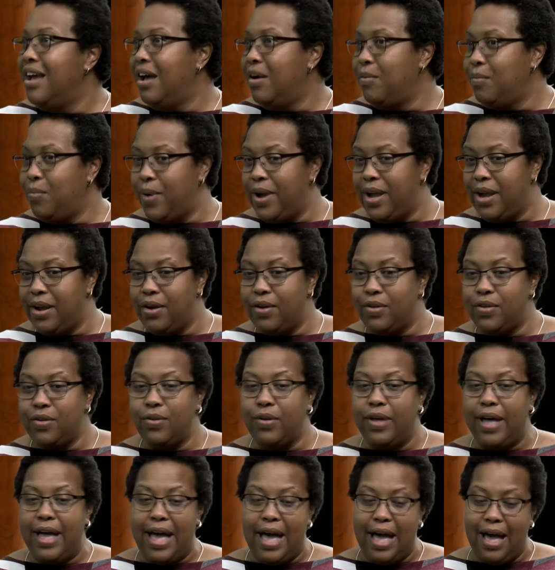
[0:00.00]
where
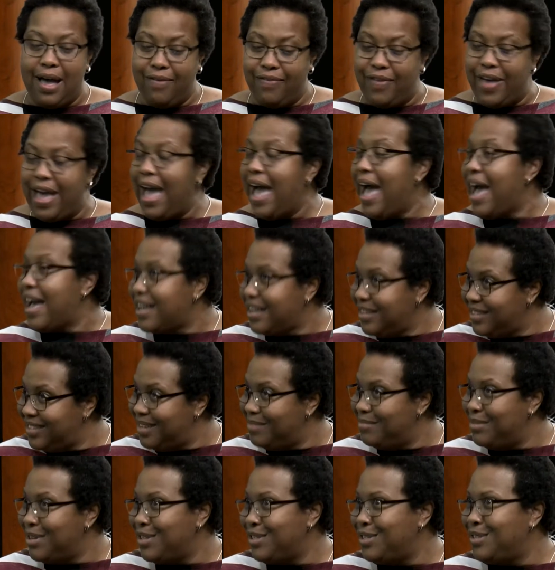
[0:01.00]
you'll have
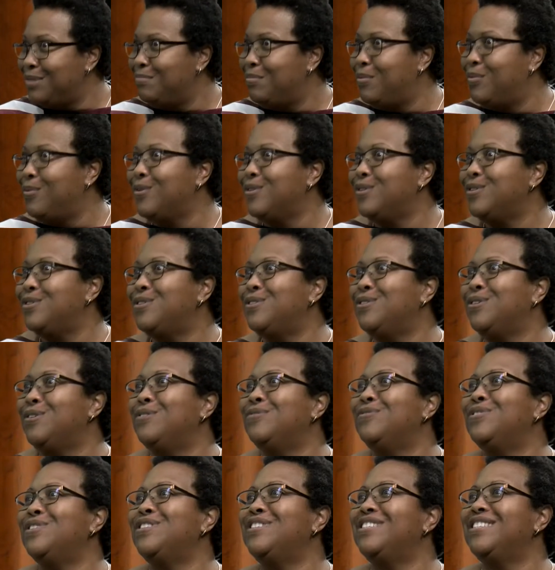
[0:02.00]
academic support
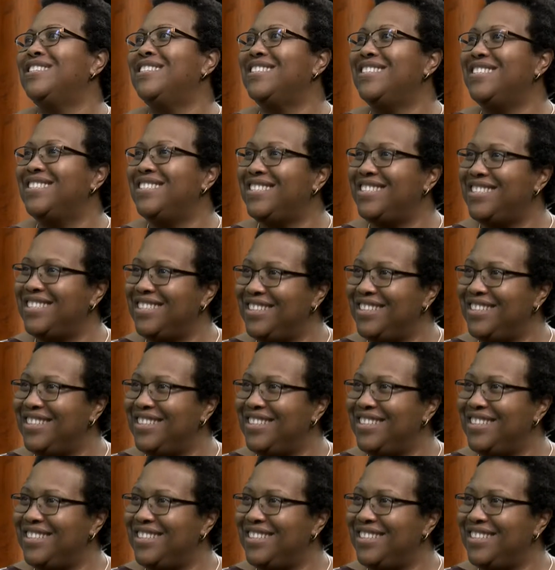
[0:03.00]
services,